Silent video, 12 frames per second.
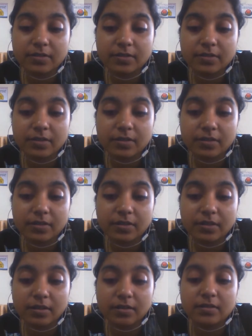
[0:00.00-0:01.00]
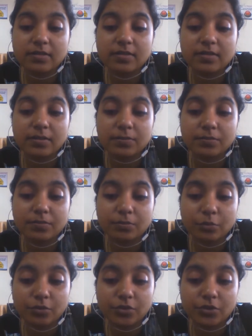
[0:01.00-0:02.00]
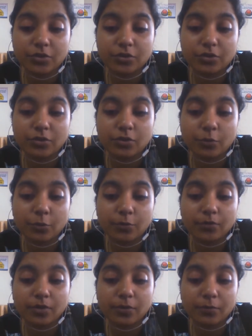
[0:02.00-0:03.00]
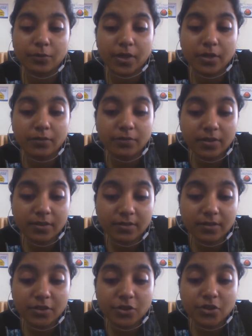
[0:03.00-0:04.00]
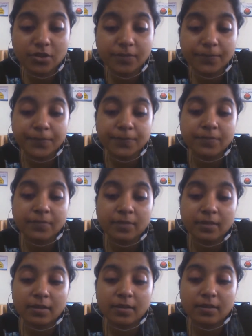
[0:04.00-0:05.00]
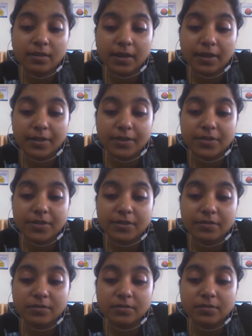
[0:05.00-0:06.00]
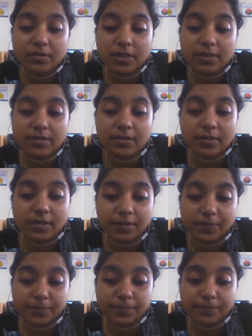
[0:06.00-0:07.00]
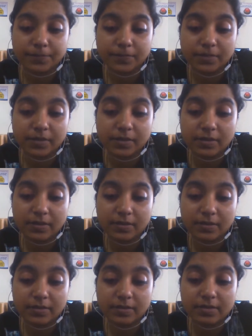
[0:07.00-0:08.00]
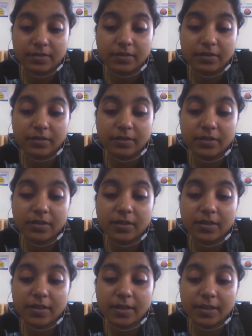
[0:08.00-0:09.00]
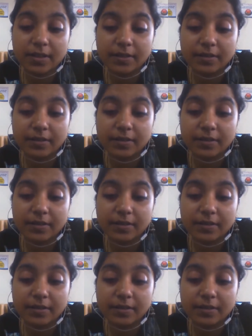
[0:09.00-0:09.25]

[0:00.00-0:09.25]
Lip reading: in the subposition of the white fixation light is seen. This is clearly an